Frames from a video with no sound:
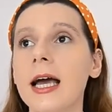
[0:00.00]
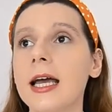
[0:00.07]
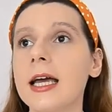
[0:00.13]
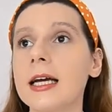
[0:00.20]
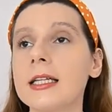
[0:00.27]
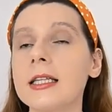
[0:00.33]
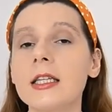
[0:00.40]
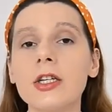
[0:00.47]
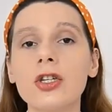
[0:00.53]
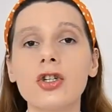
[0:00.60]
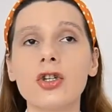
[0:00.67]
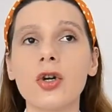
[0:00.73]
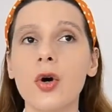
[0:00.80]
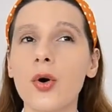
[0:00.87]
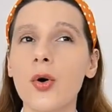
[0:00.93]
And this
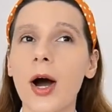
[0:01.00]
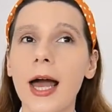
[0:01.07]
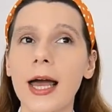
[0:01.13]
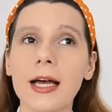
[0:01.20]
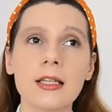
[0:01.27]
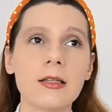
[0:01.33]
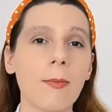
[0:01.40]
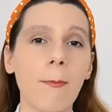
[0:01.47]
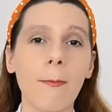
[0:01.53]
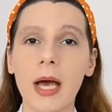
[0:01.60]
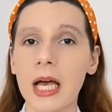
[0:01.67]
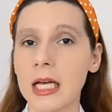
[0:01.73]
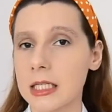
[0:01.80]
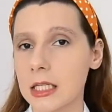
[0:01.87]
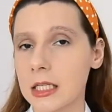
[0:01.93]
show has
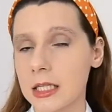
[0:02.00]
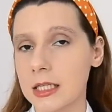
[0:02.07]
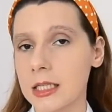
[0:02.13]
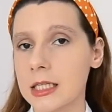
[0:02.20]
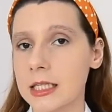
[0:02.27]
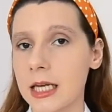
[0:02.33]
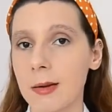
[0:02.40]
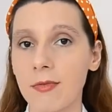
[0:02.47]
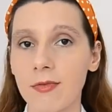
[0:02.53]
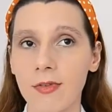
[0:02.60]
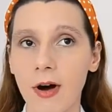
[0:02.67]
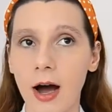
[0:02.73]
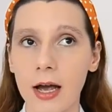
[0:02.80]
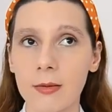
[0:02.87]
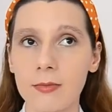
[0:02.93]
basically the same
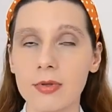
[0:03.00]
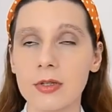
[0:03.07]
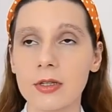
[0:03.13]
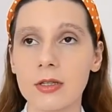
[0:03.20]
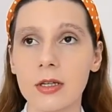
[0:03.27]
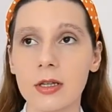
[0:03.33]
vibes.